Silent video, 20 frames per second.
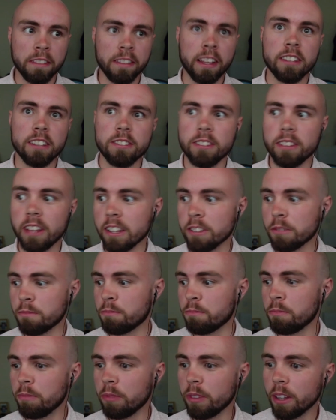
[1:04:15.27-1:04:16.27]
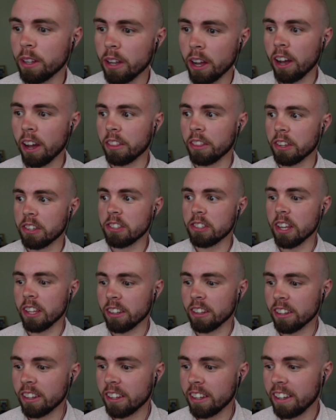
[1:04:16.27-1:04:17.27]
And that's that's uh, the
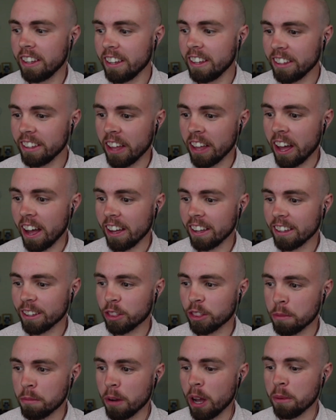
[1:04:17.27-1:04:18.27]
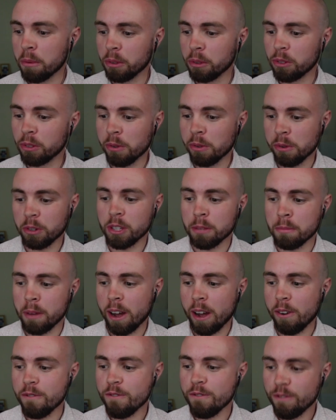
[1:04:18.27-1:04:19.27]
sin that the Bible talks
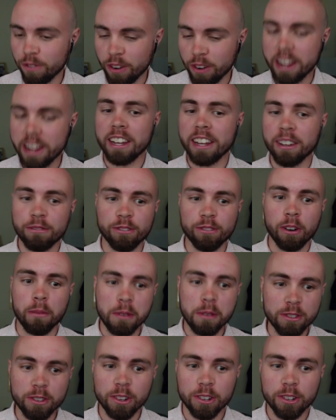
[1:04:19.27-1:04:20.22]
about fleeing from.